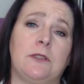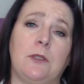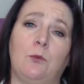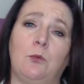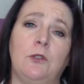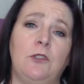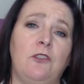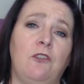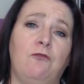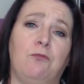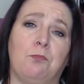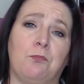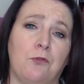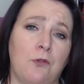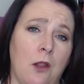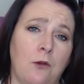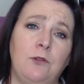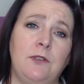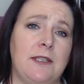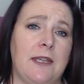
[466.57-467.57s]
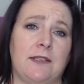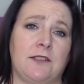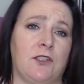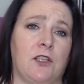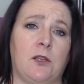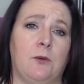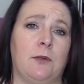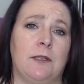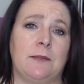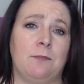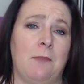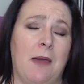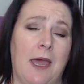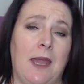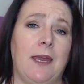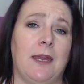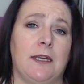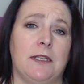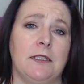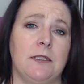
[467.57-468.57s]
It wouldn't have processed through his
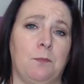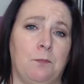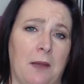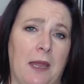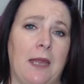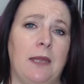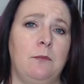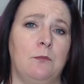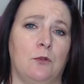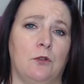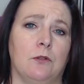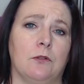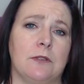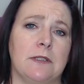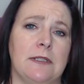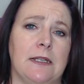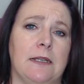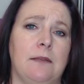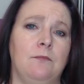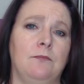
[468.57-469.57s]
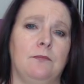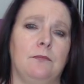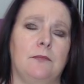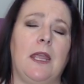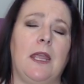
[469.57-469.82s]
mind by Maudsley.